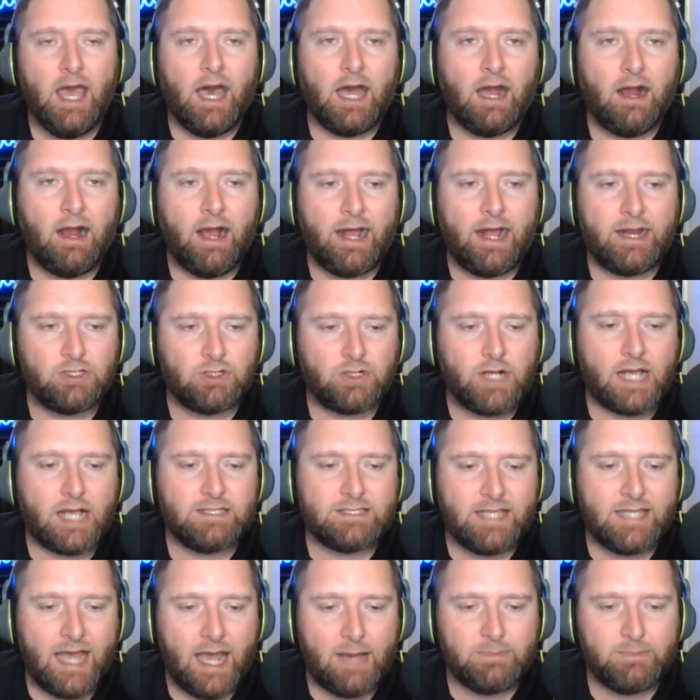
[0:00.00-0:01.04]
All right, it's your guys'
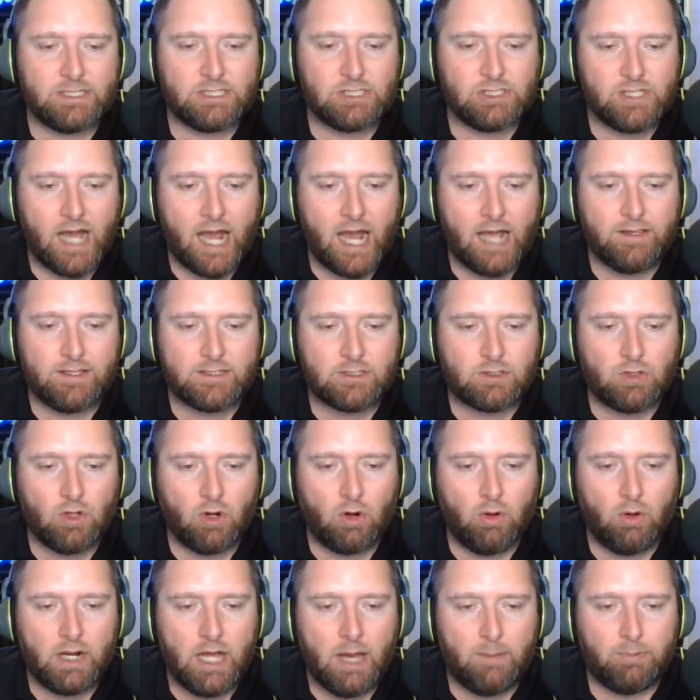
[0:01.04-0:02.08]
time to shine. Let's
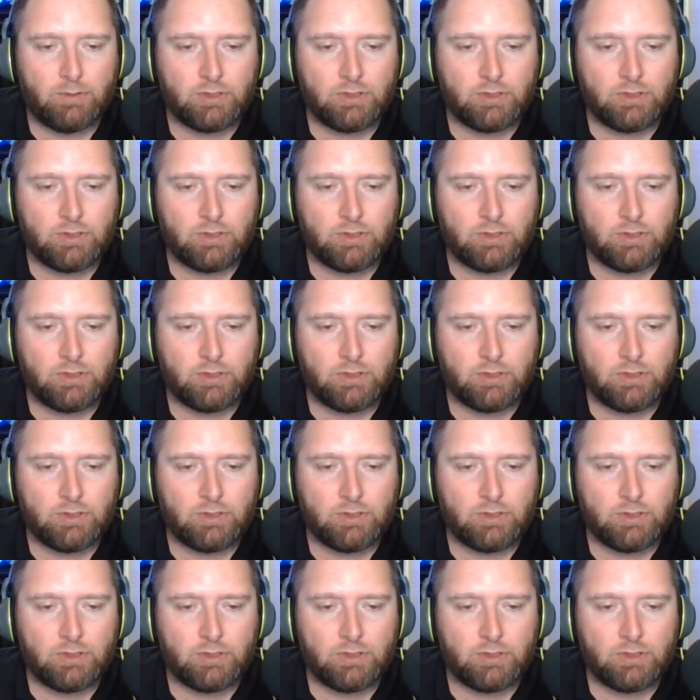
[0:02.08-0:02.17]
throw it up.